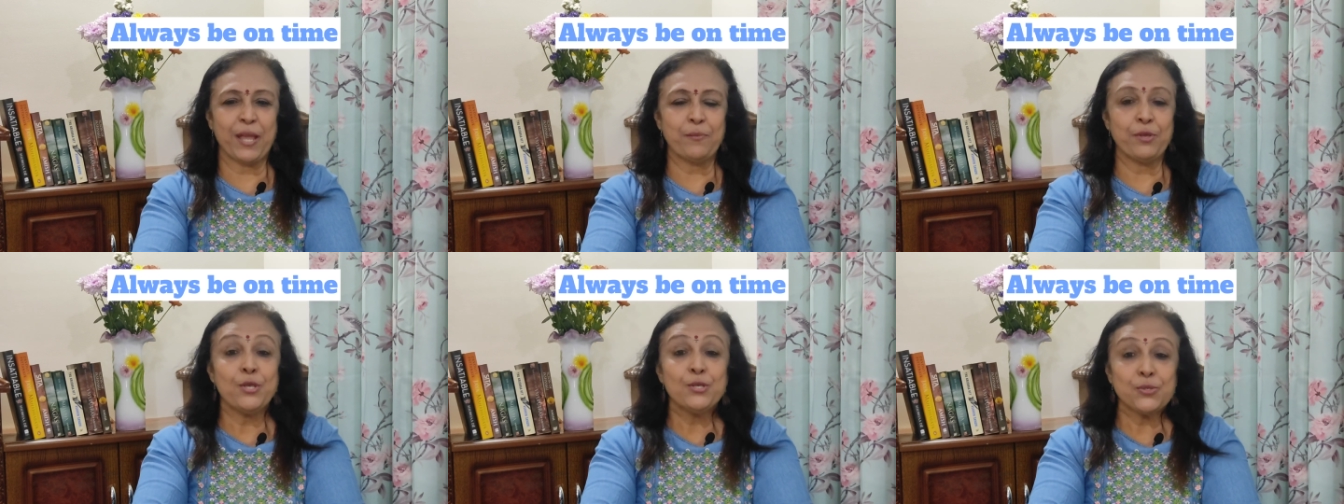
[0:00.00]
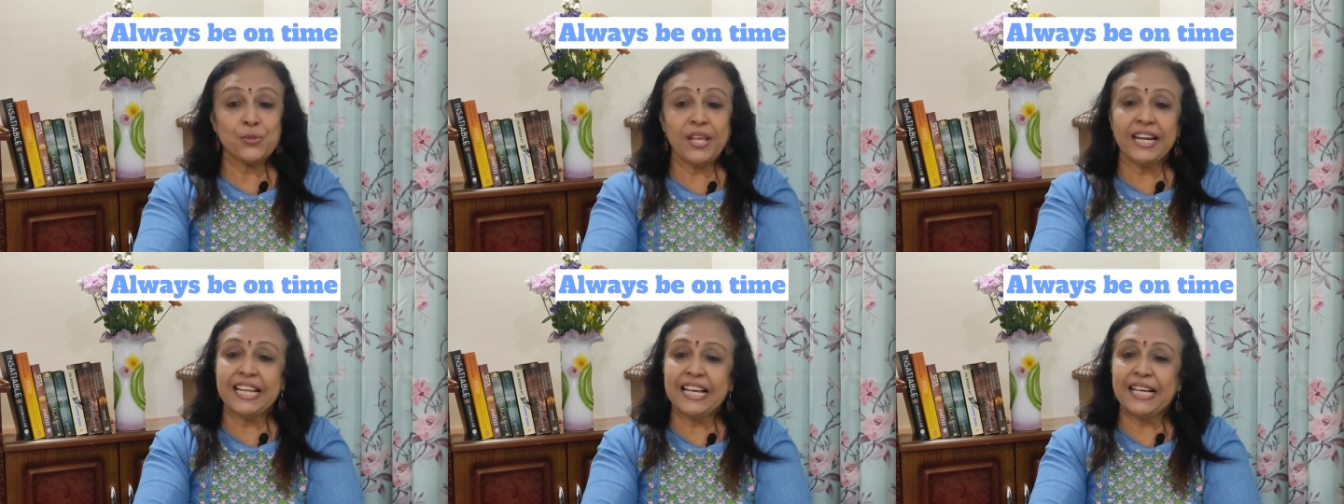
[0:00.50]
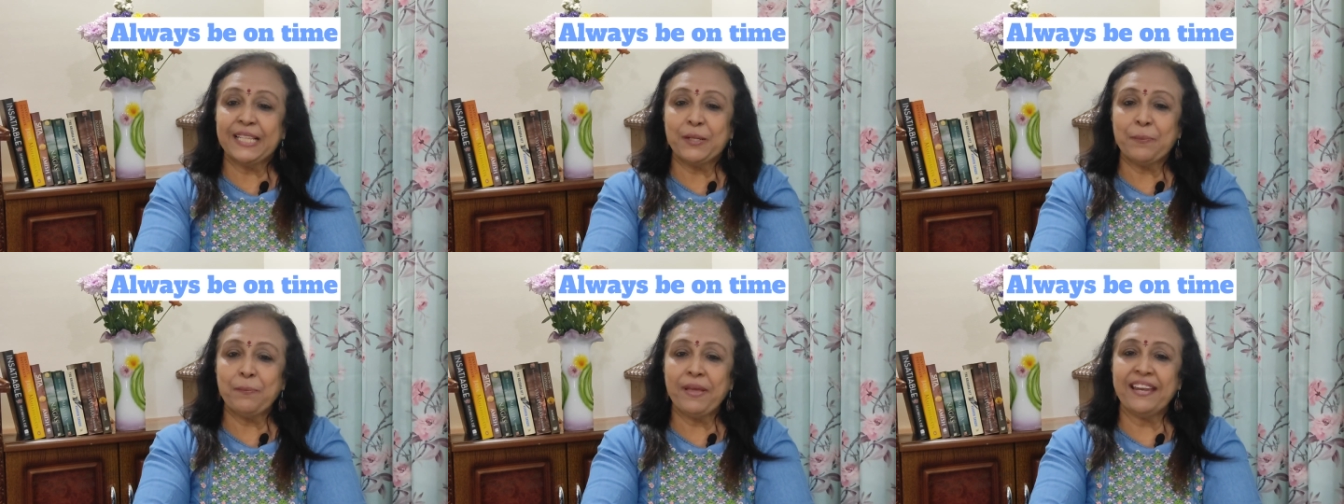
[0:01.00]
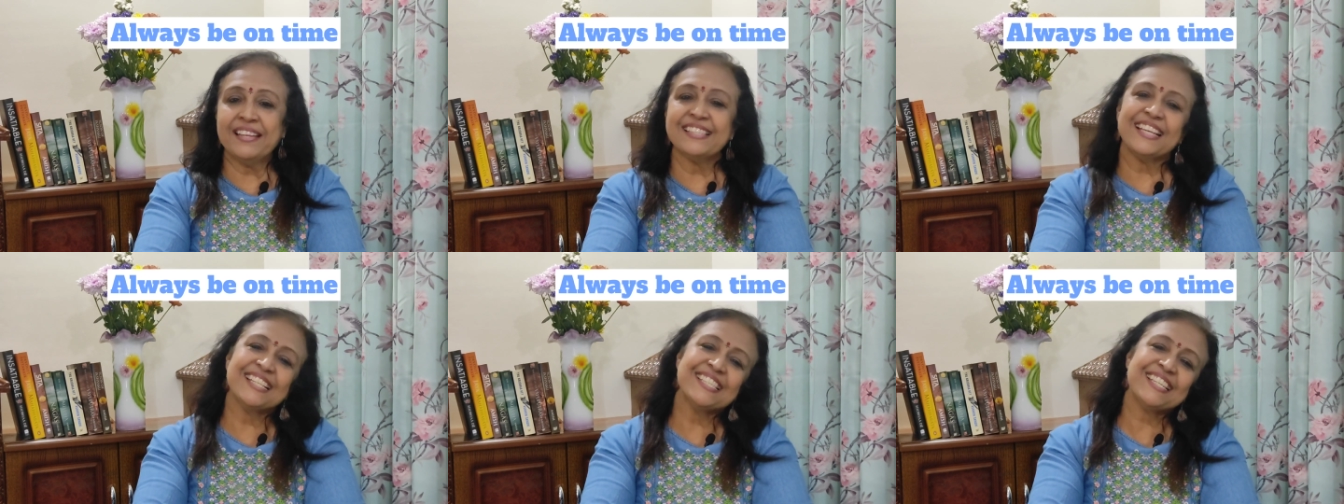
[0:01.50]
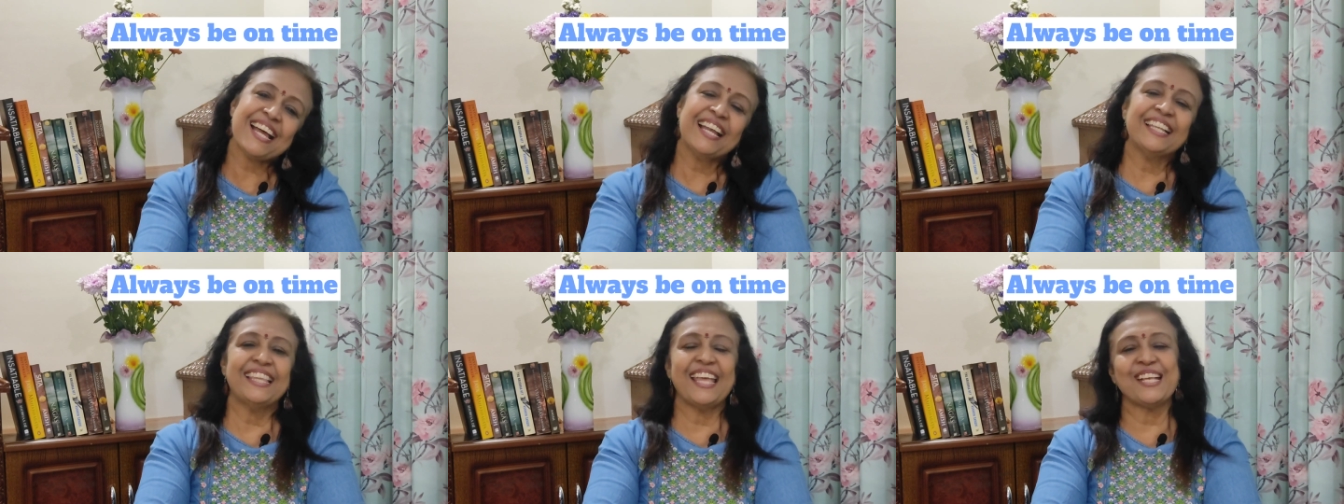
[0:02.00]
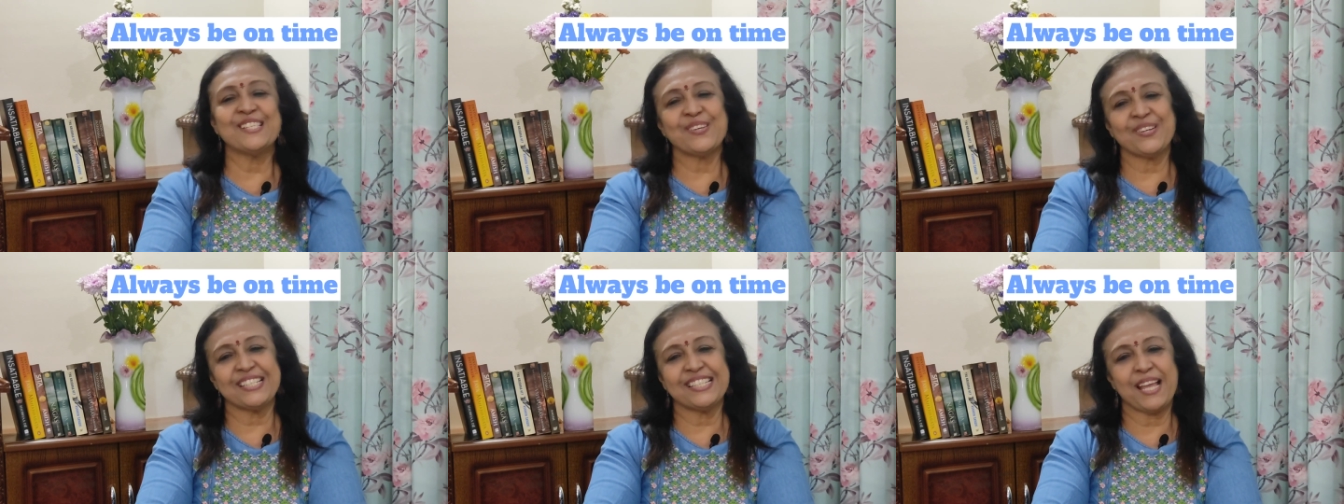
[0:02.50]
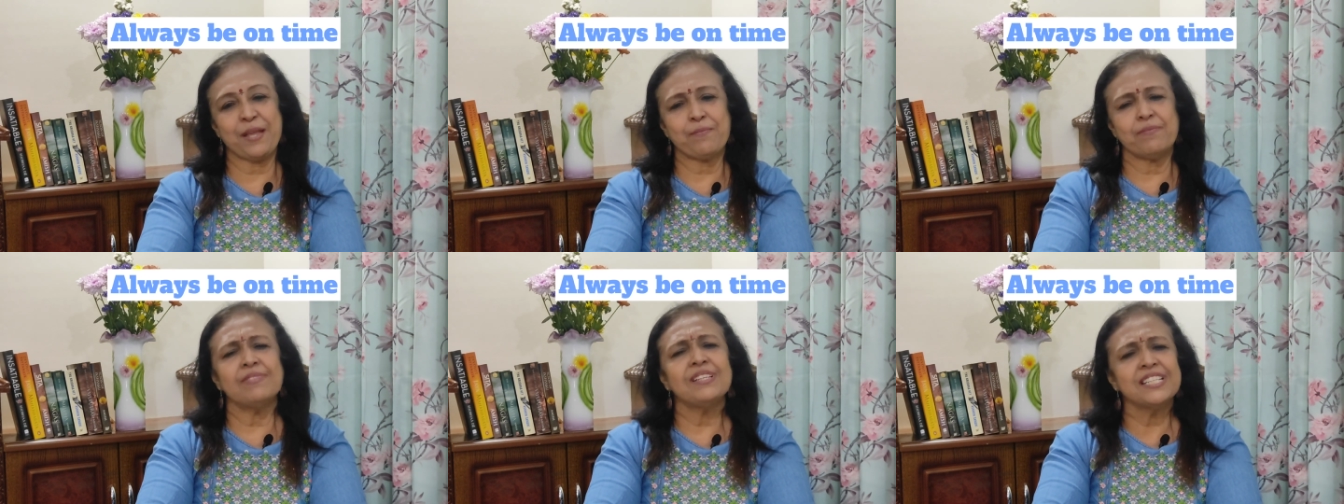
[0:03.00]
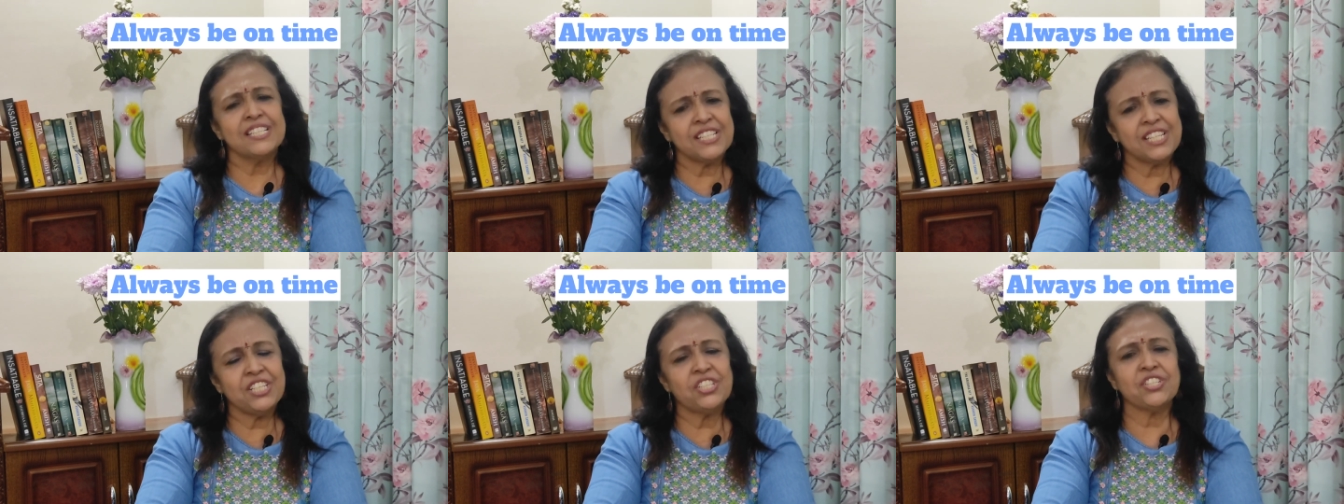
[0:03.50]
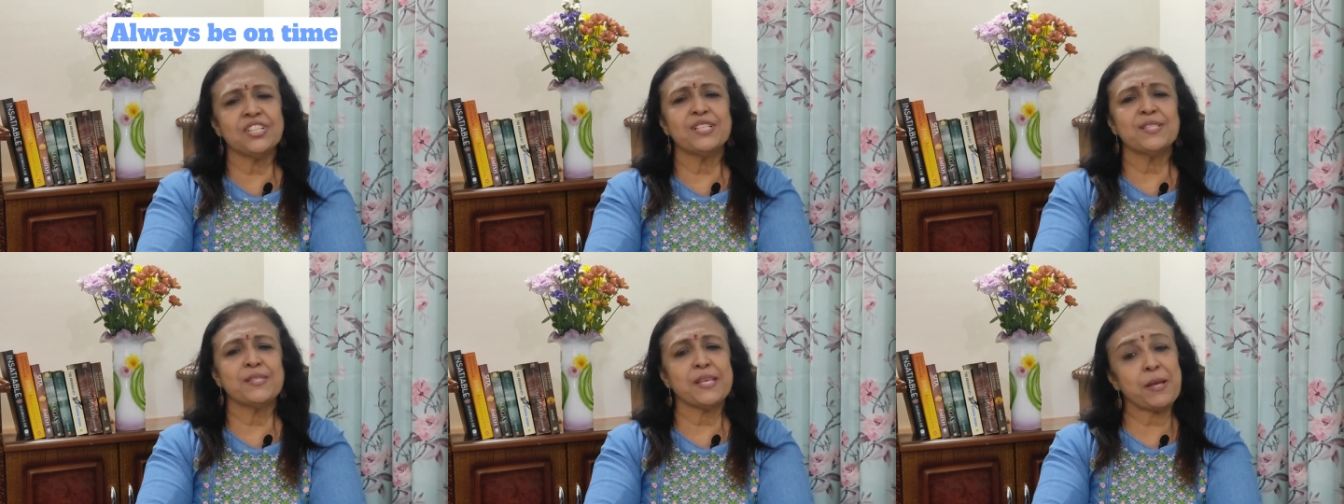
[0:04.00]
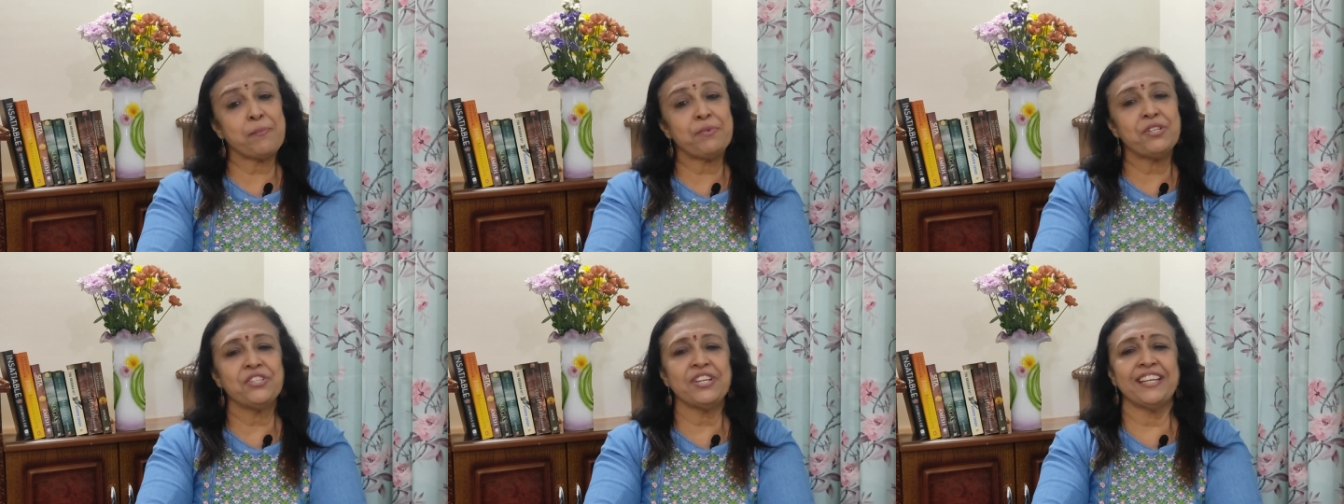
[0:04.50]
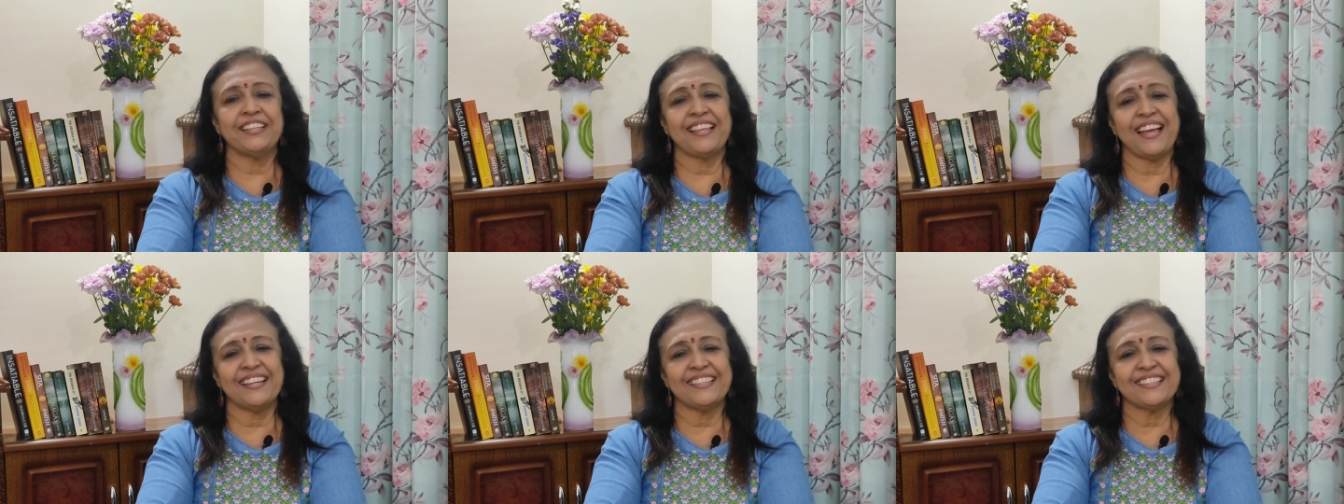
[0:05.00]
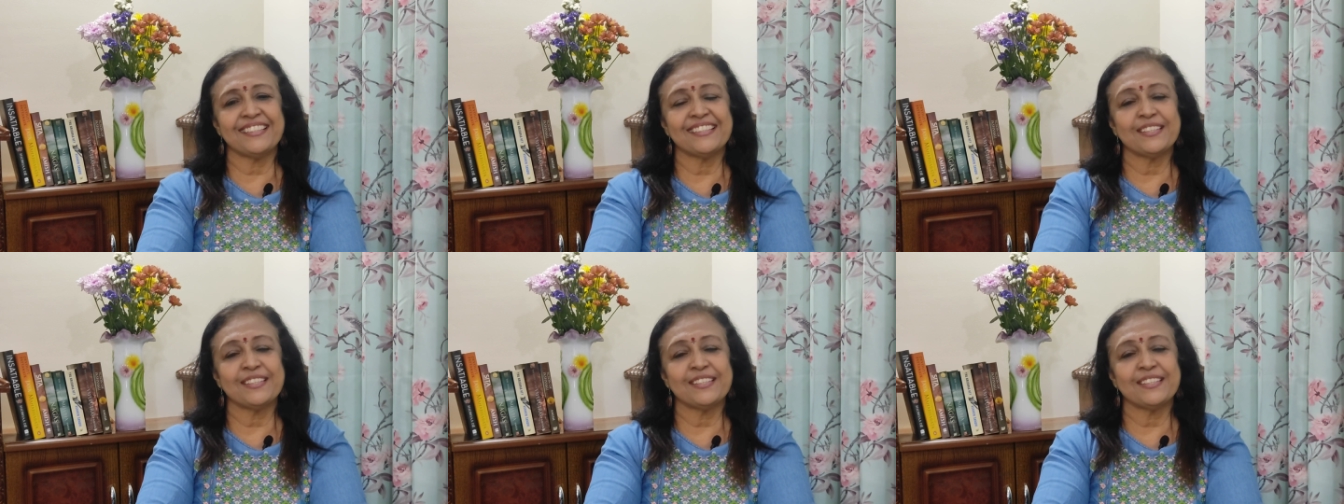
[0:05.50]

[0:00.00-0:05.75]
time so that other parents can start theirs on time. Teachers appreciate that.